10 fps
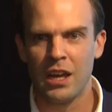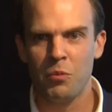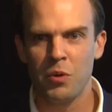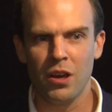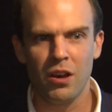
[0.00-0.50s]

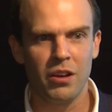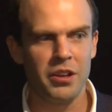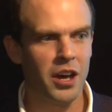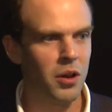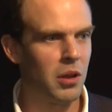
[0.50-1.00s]
And we are
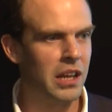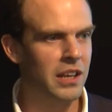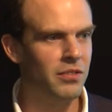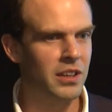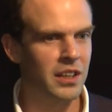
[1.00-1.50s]
now
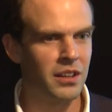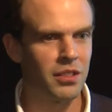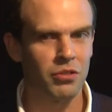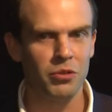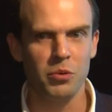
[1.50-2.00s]
living
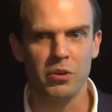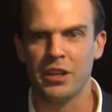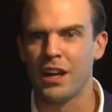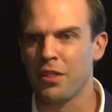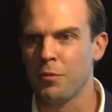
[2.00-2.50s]
through
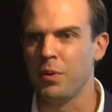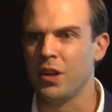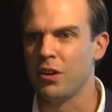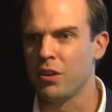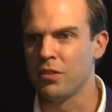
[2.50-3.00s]
another
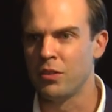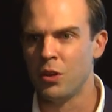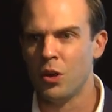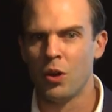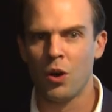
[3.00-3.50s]
period
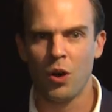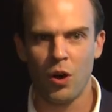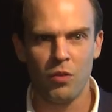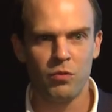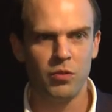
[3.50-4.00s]

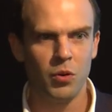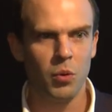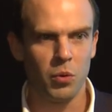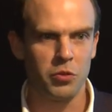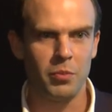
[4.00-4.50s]
of
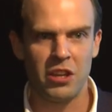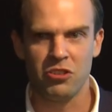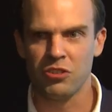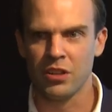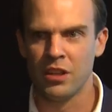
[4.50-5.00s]

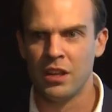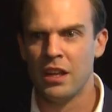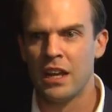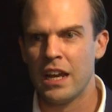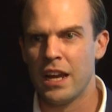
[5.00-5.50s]
automation
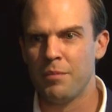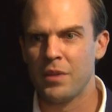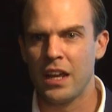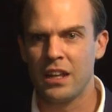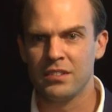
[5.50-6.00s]
and
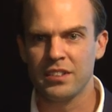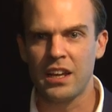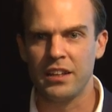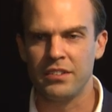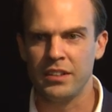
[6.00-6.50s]

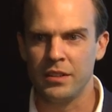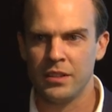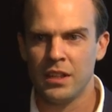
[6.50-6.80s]
anxiety.